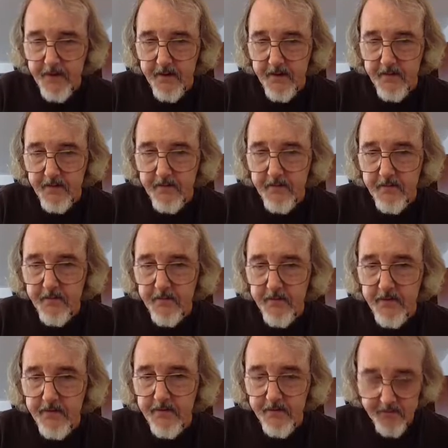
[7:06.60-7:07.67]
Um,
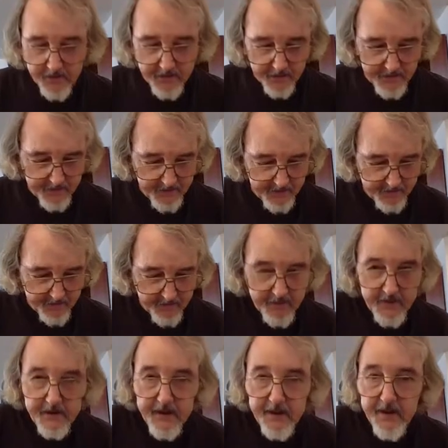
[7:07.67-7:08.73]
where's? Oh, I
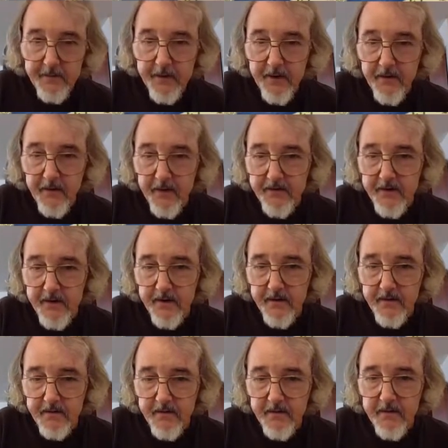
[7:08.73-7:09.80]
think. Did I take out my
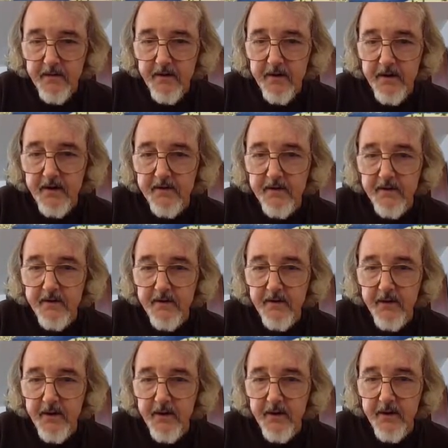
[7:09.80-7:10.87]
crosshair? Yes, I
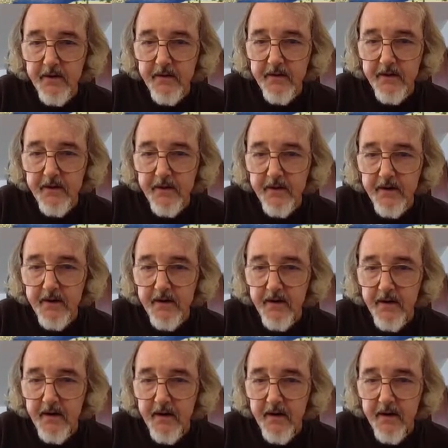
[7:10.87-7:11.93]
took away everything there.
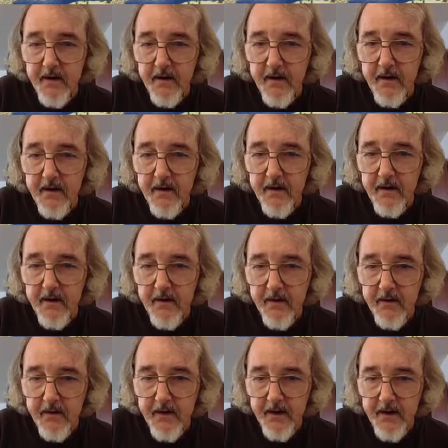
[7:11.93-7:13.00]

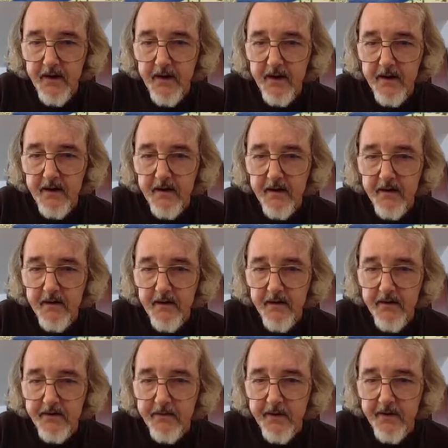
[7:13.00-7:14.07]
Okay.
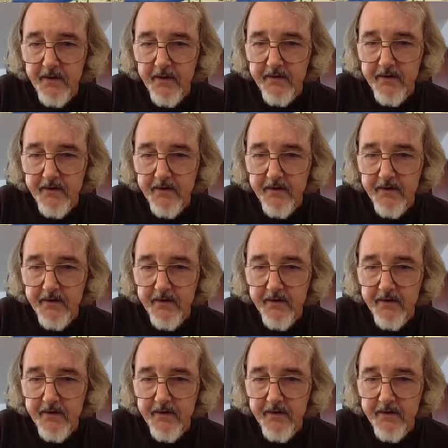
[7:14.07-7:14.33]
Oh, there's my